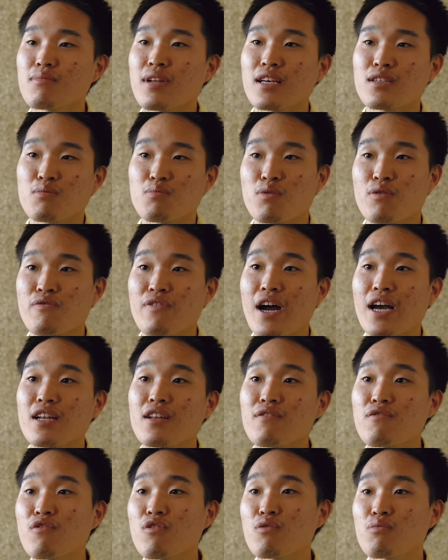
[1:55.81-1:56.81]
that's
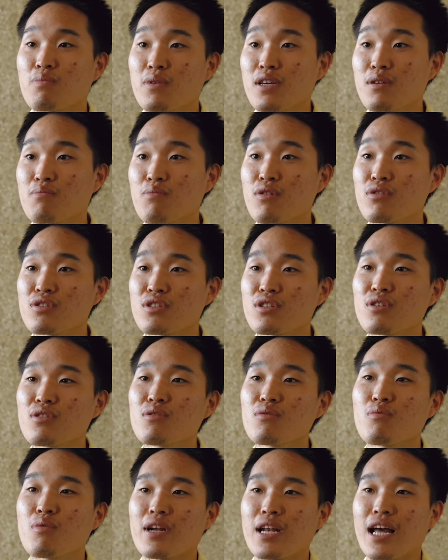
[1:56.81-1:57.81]
providing for people too,
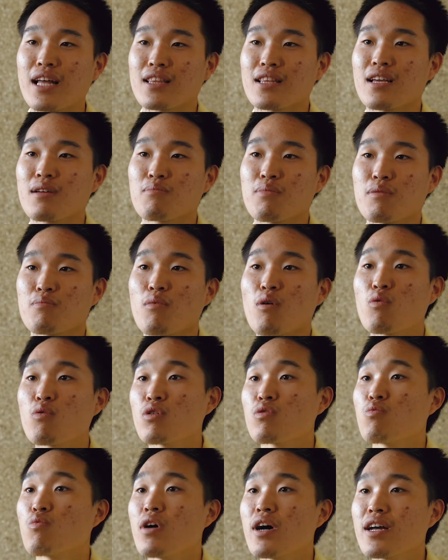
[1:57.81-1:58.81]
what I think people
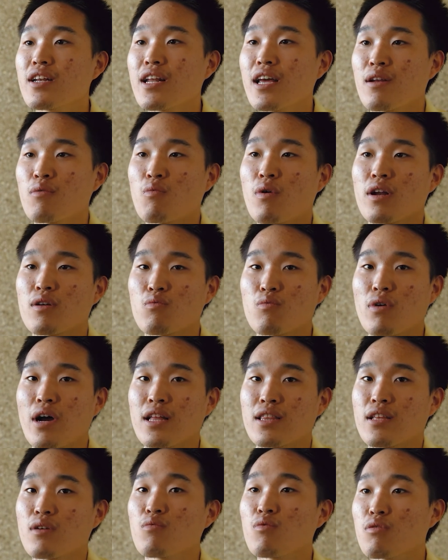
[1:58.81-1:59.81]
would want and what I
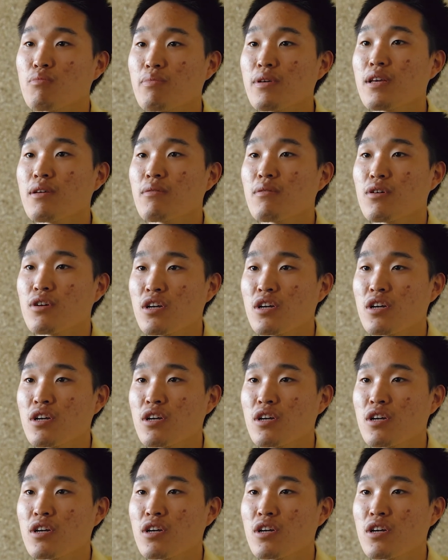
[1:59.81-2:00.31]
think would be